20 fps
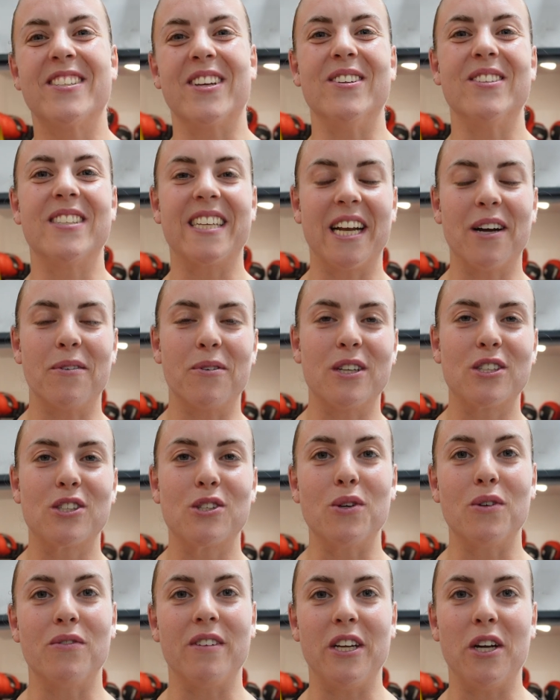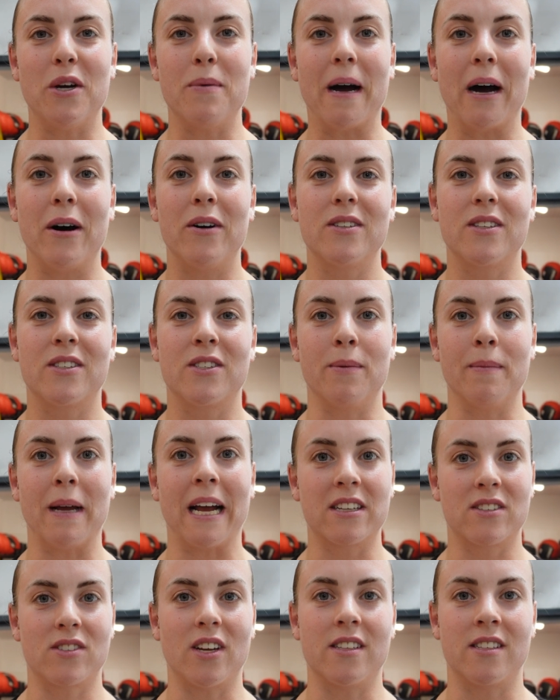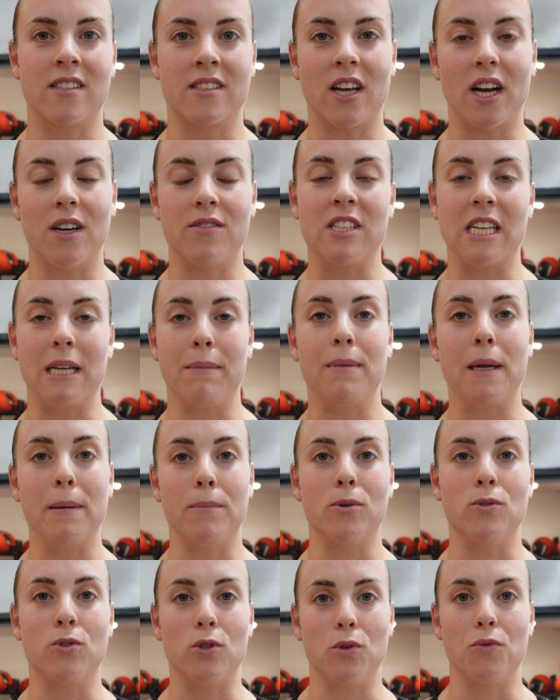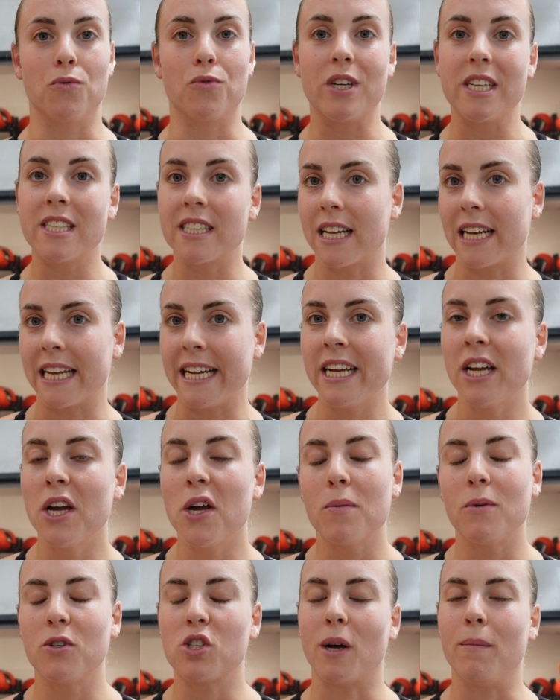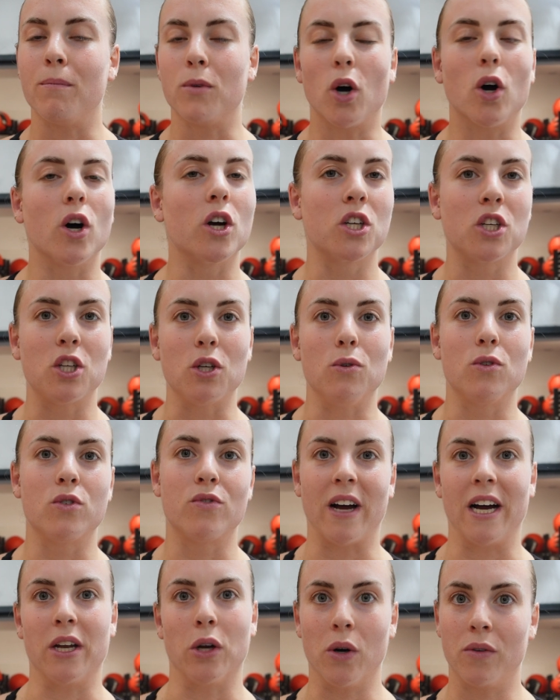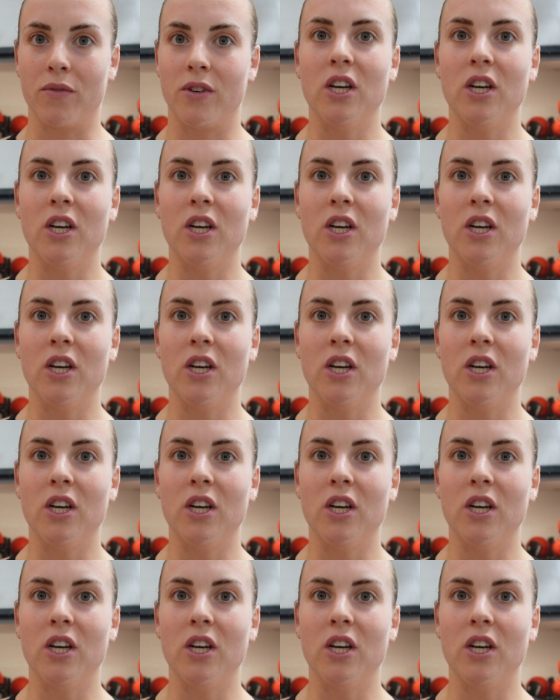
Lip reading: So today I wanted to do a video about some exercises that I've seen people do recently, which I'm not a huge fan of.